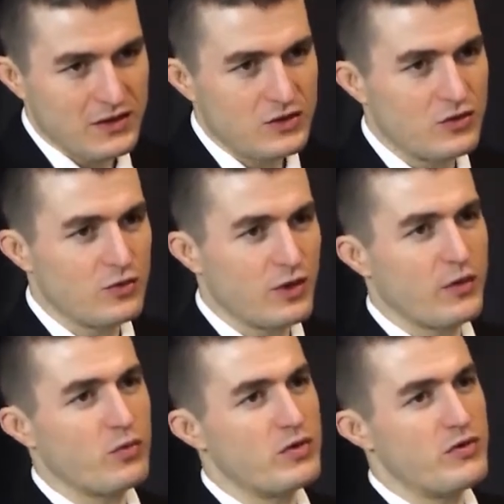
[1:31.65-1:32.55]
to
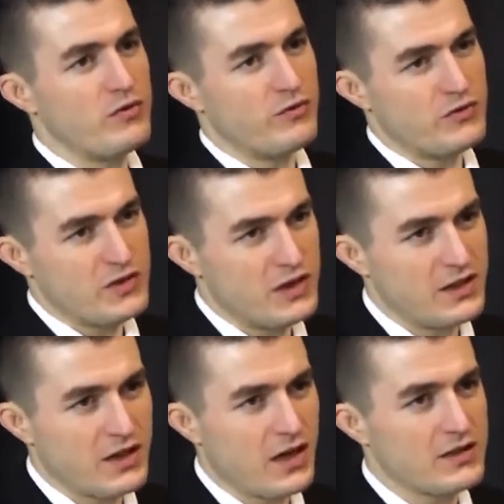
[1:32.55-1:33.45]
like when you see
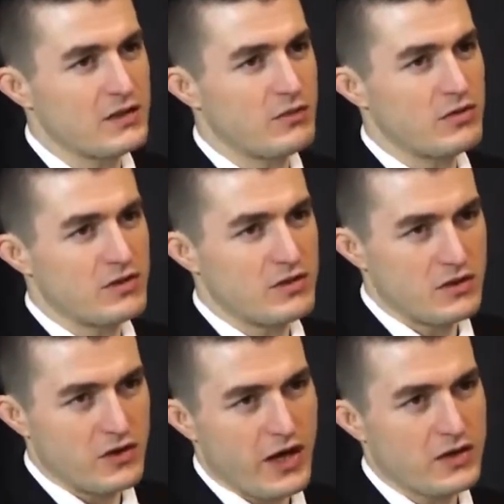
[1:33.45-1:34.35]
the consequences of
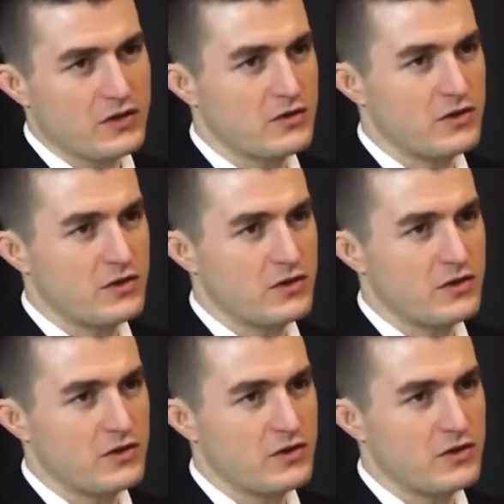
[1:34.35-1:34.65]
their action